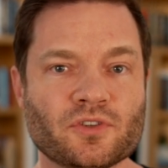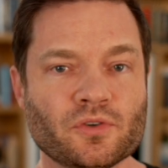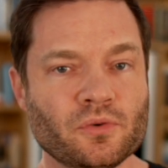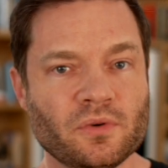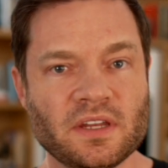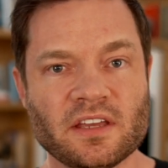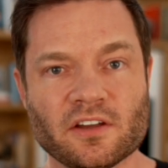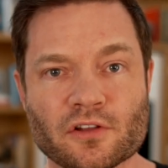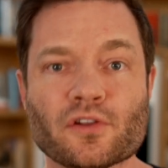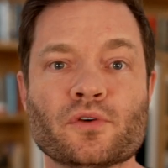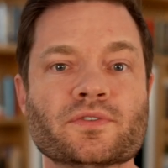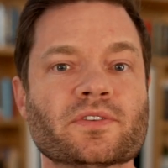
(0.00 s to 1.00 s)
tuning
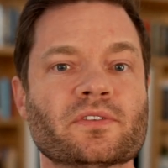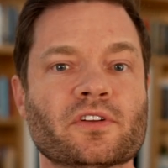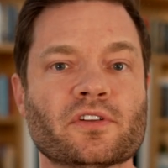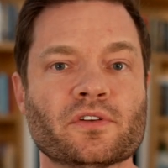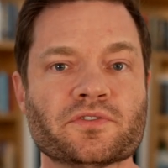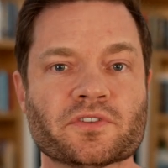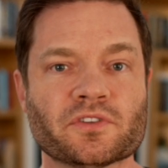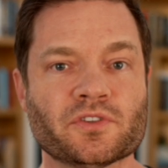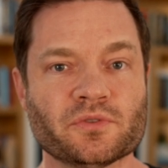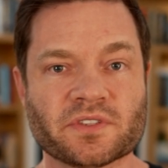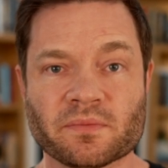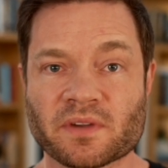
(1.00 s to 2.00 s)
closer and closer
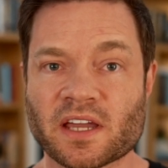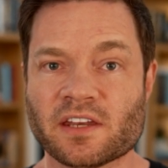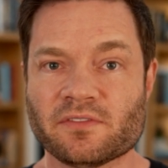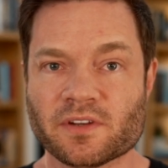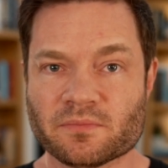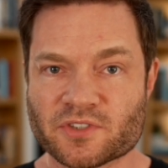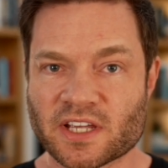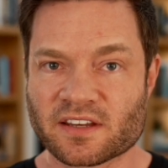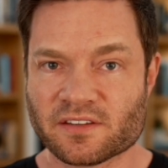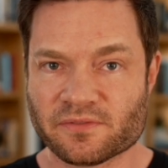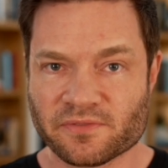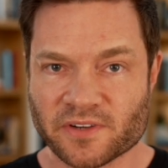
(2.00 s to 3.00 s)
to some kind of an objective